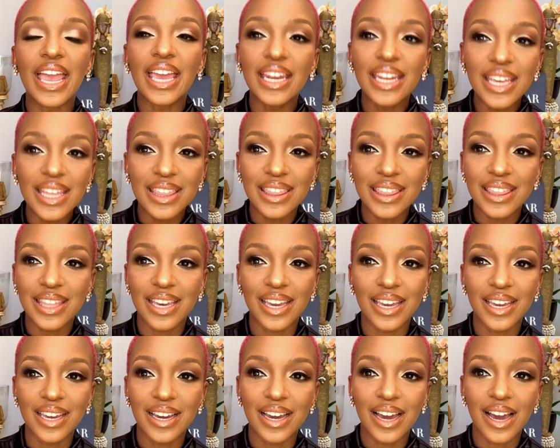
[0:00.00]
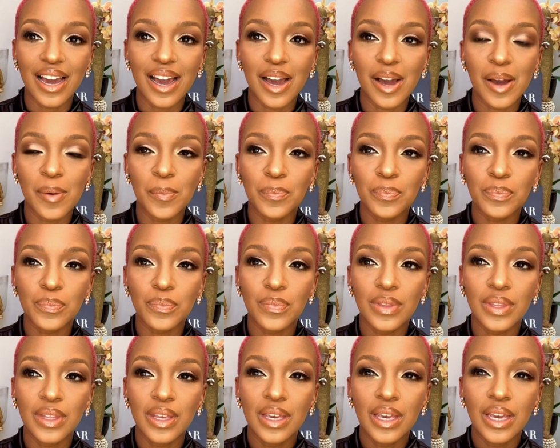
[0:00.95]
think if anything,
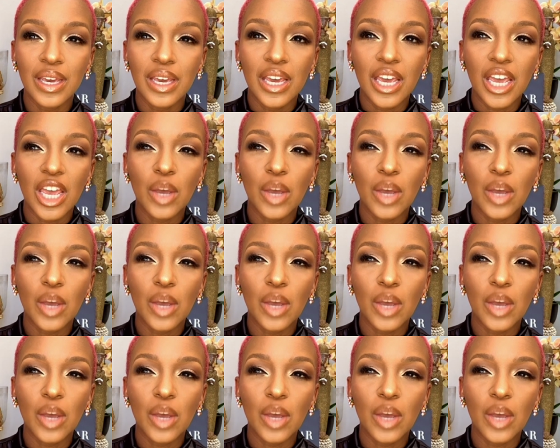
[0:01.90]
um,